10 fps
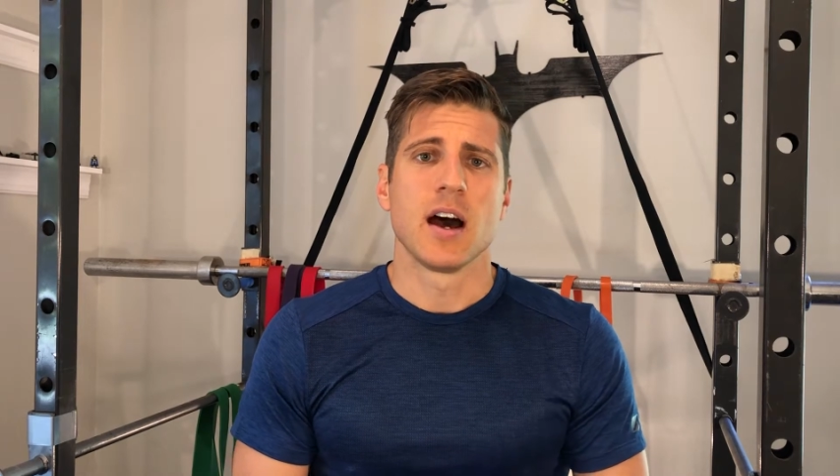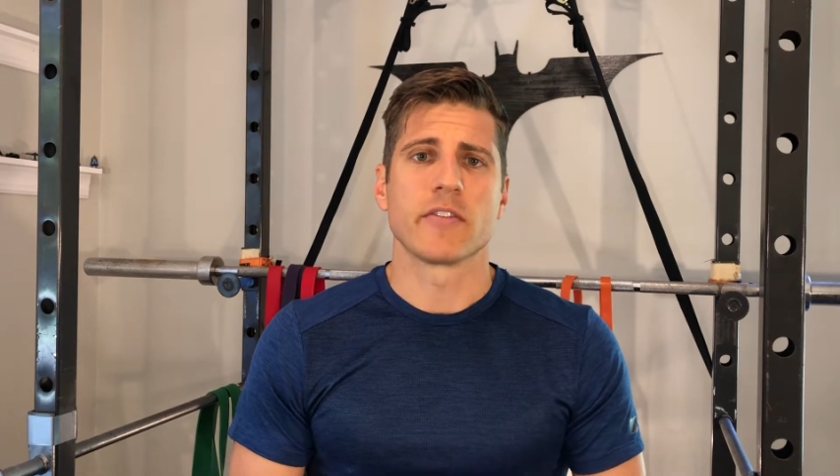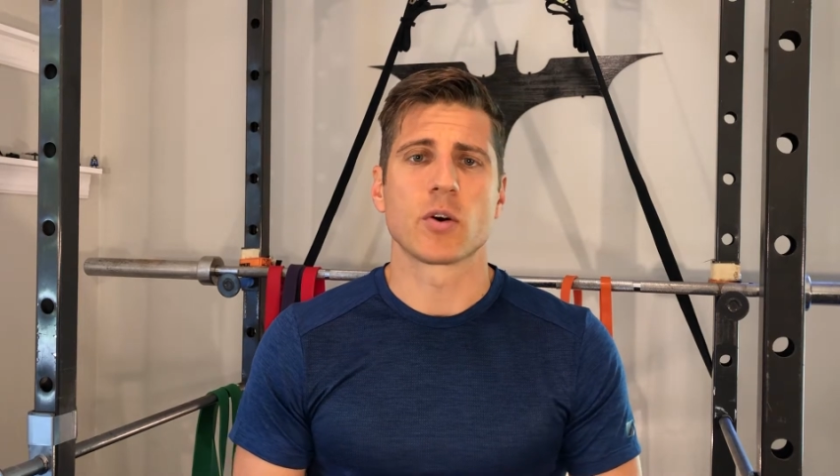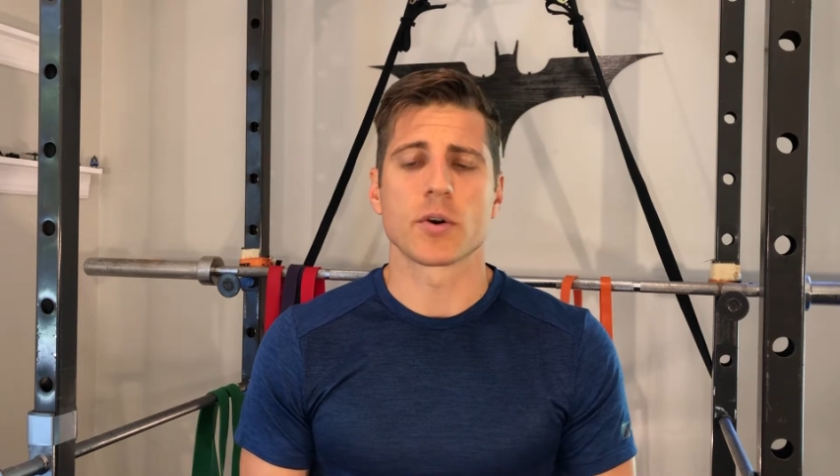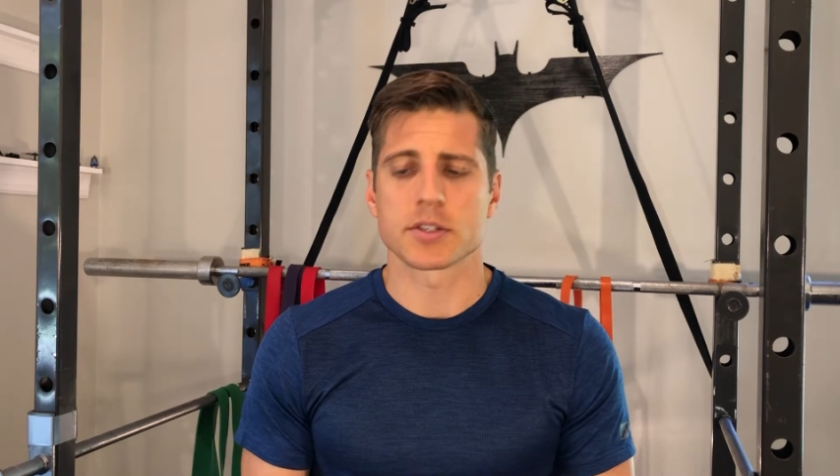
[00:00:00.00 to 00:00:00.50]

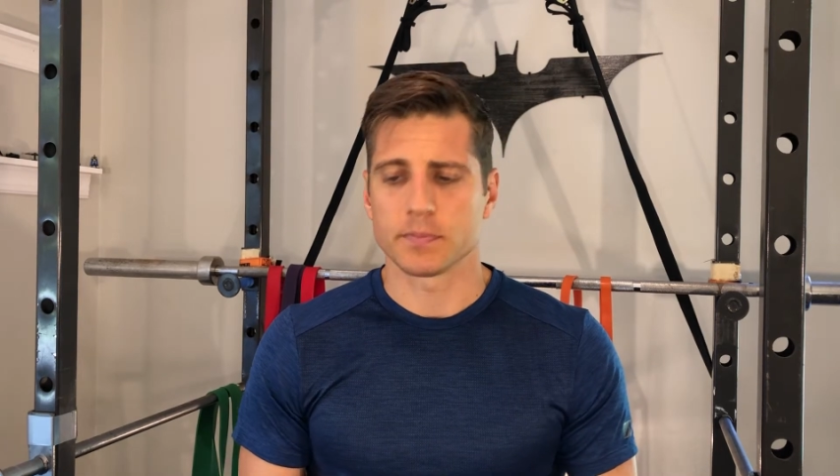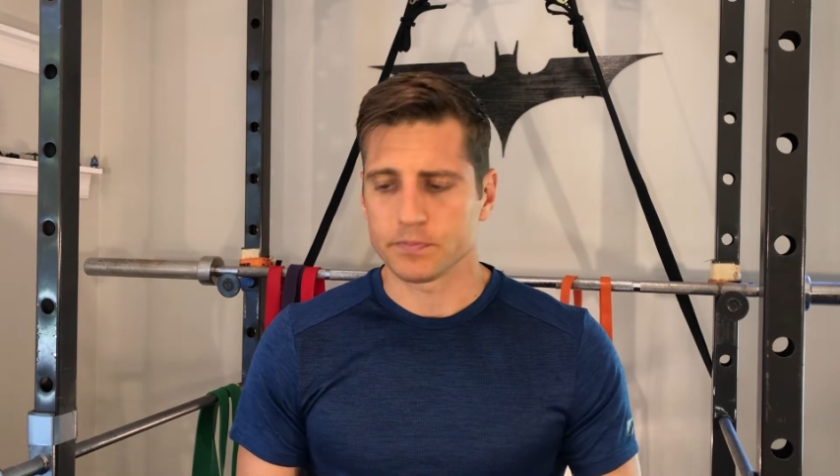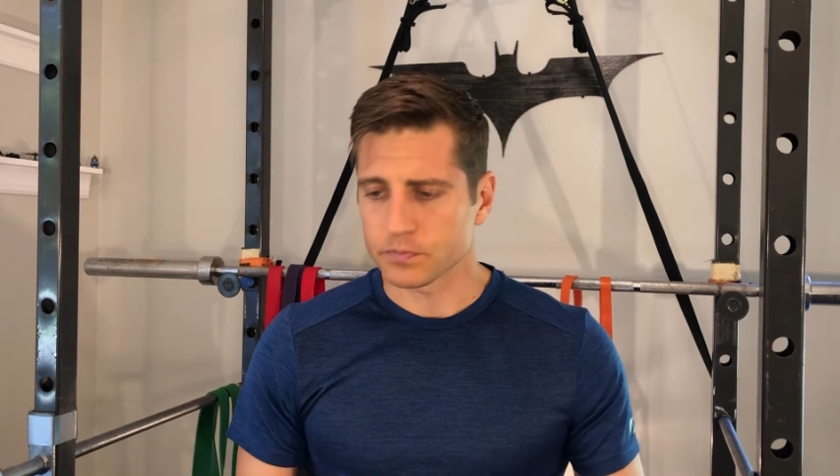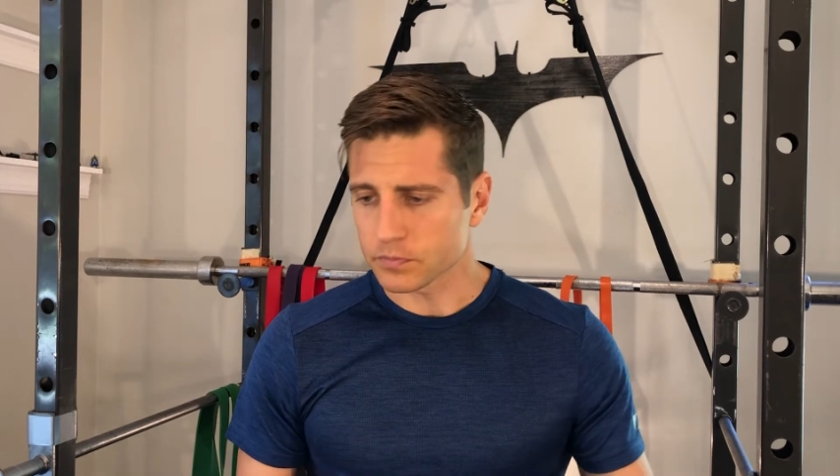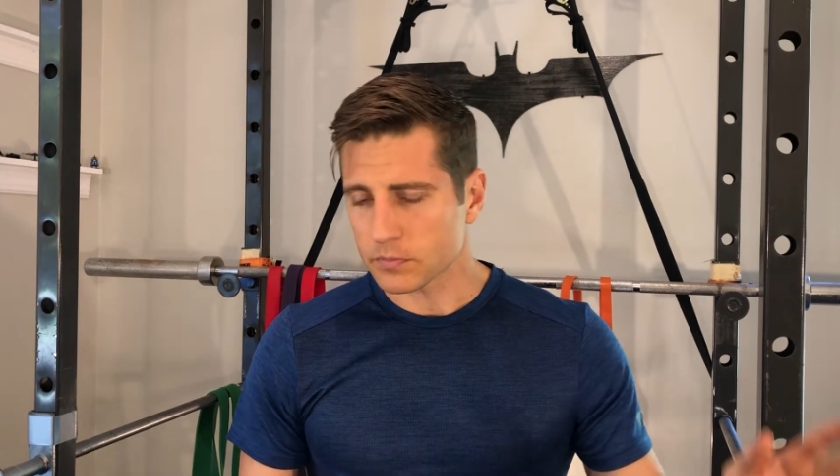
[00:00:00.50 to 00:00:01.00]
Of course,
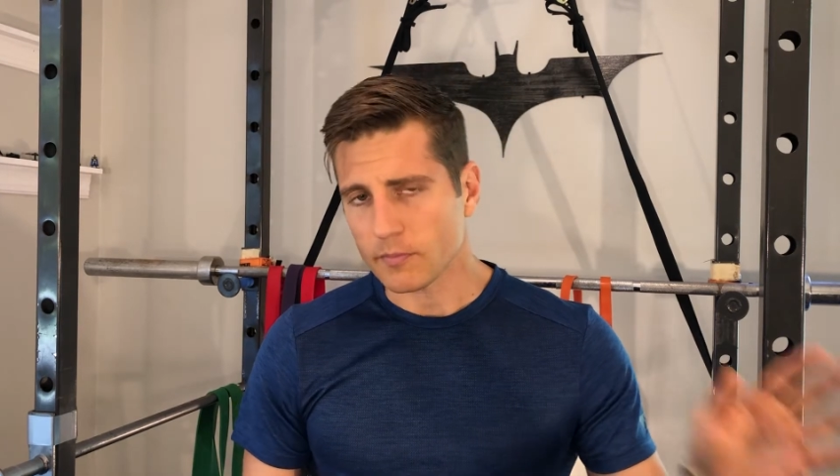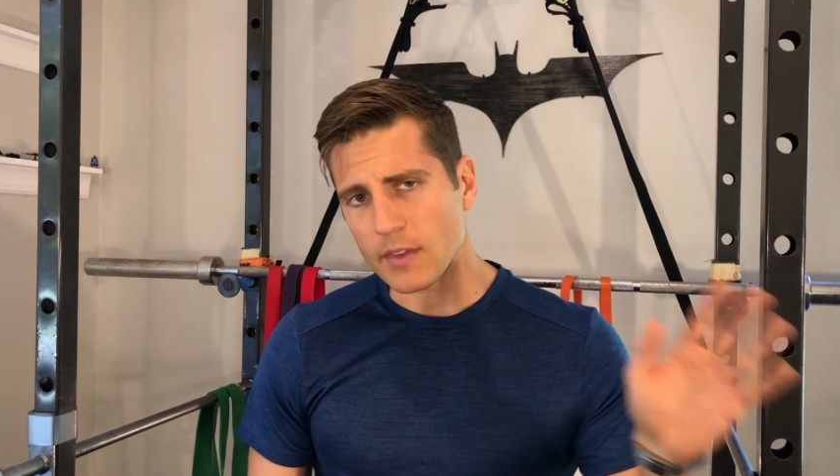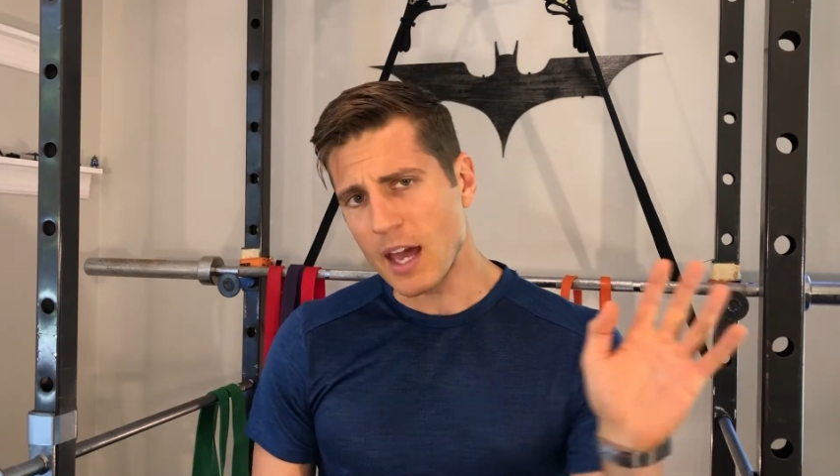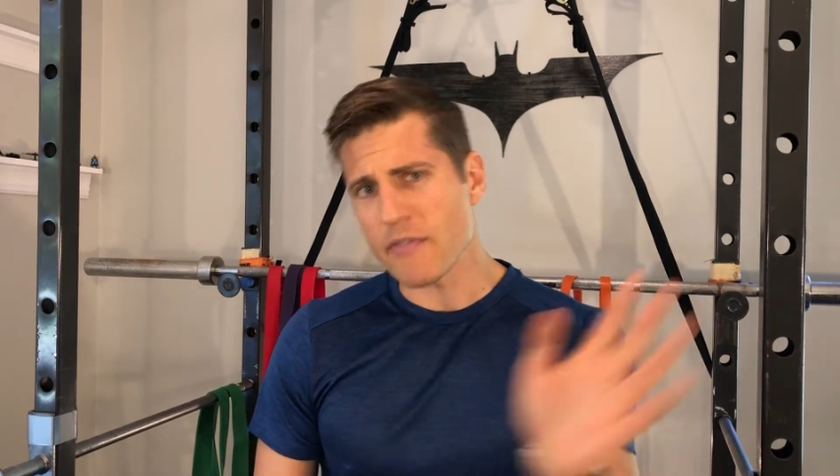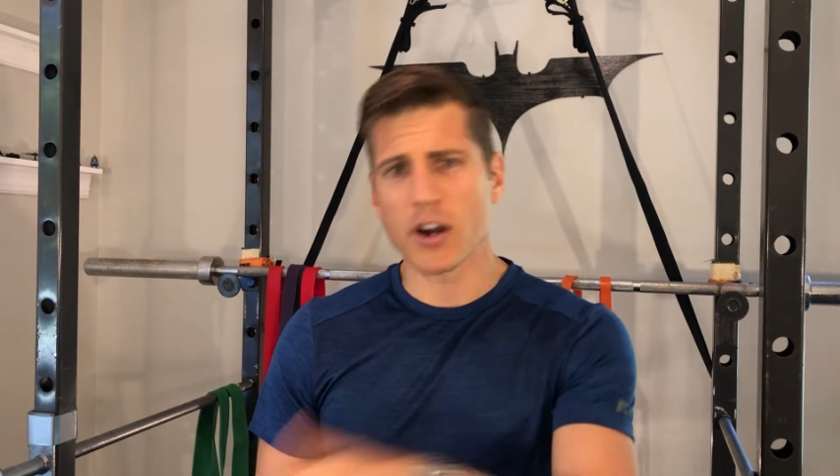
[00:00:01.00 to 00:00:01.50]

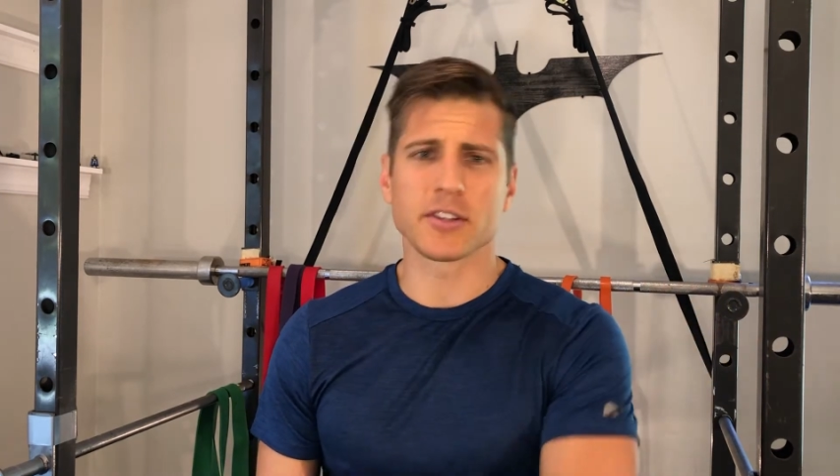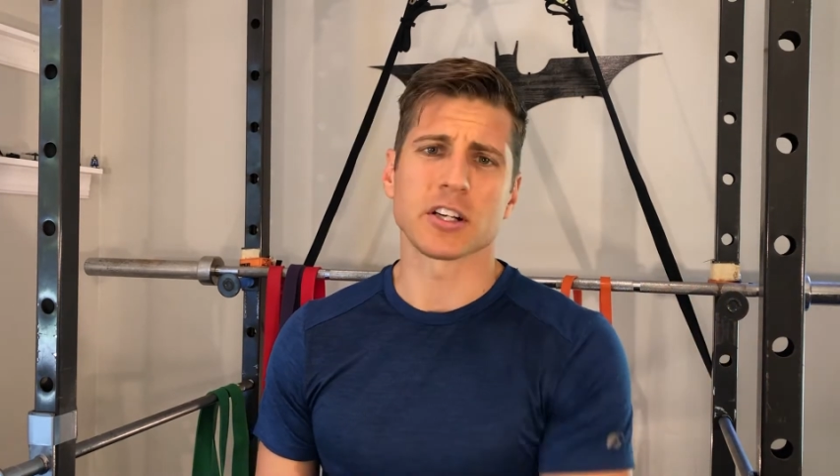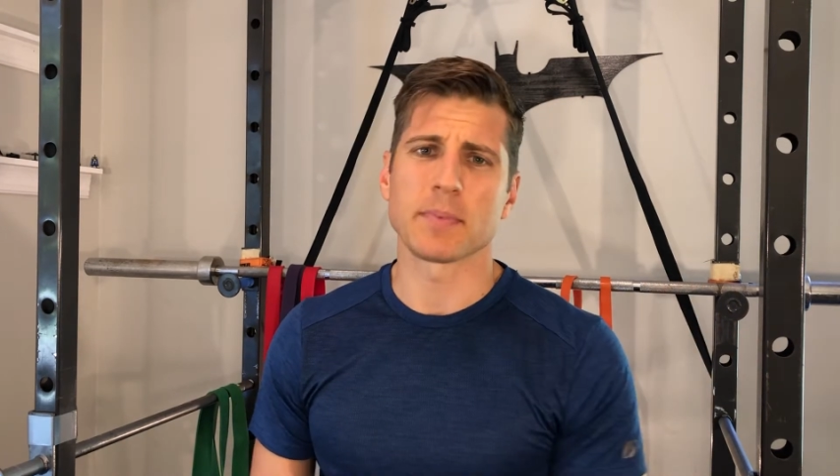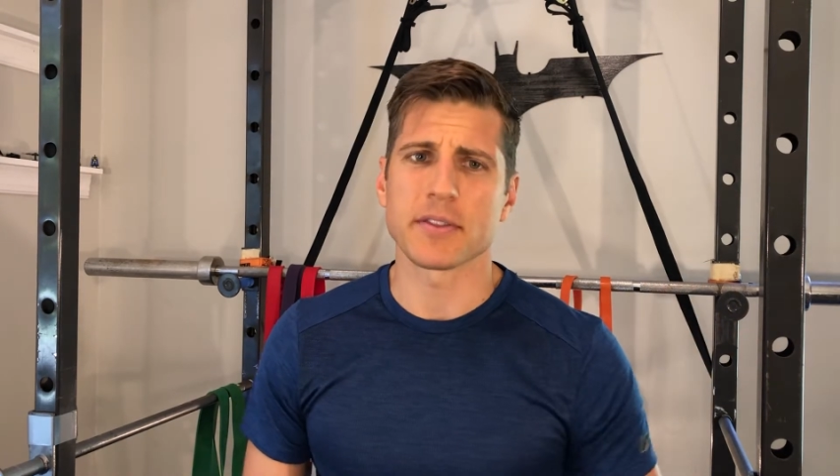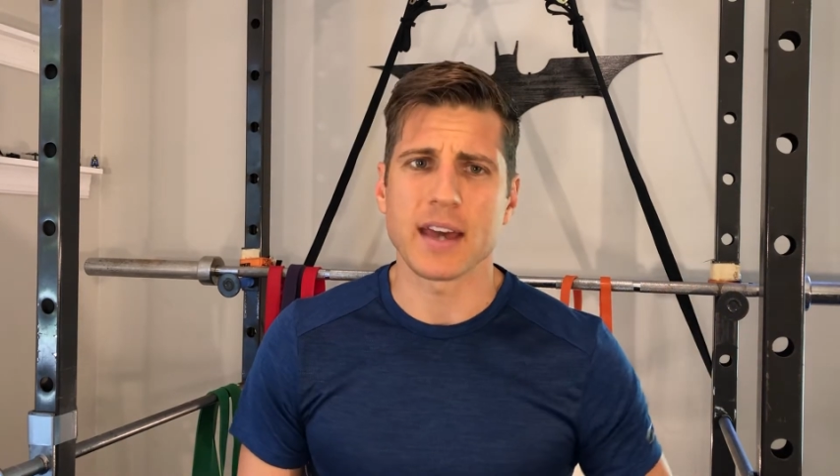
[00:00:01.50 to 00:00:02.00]
I've already
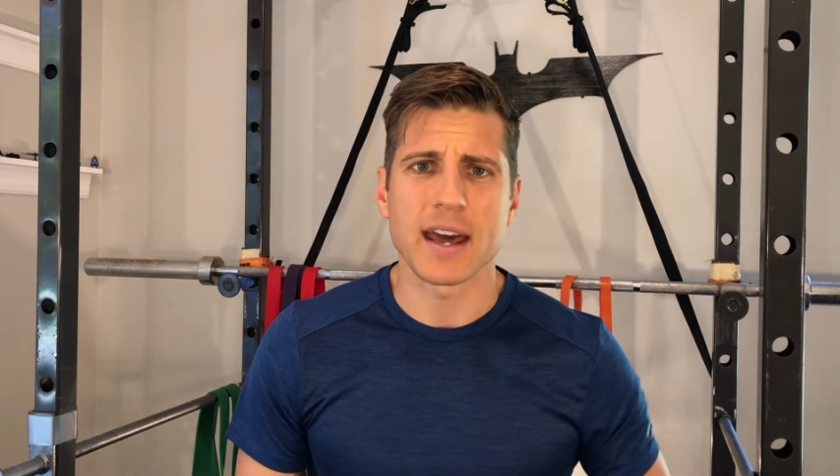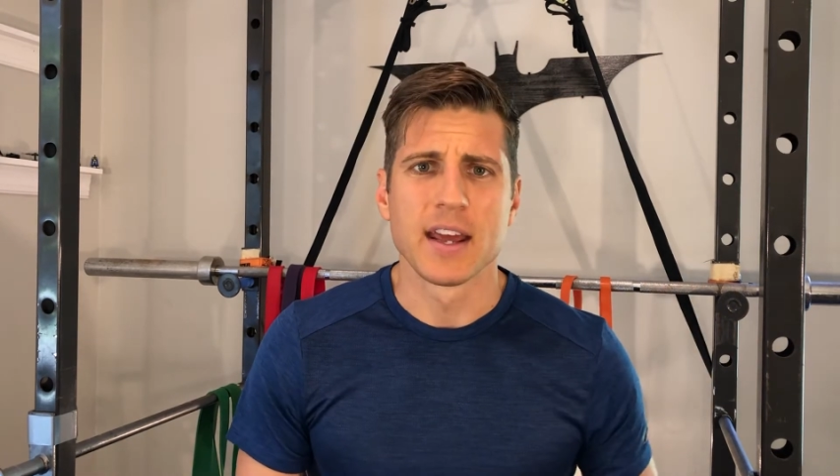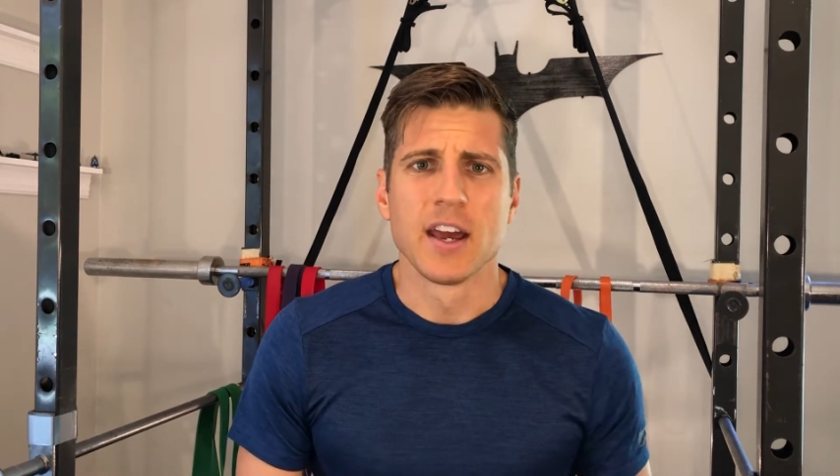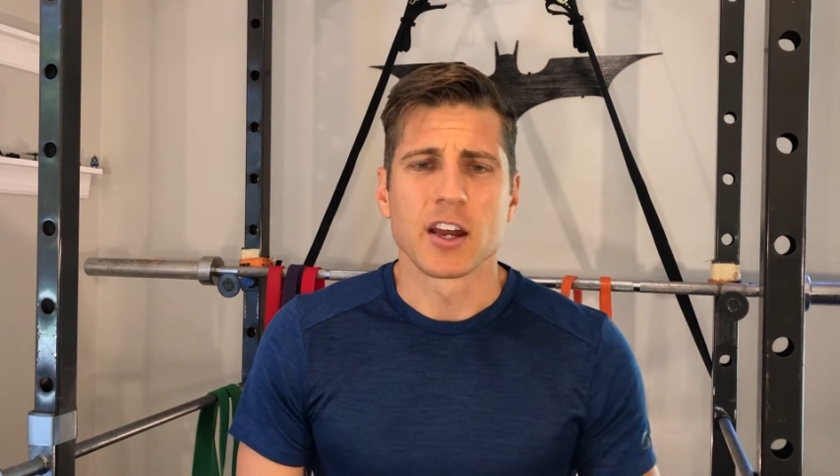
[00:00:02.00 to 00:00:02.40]
talked about that.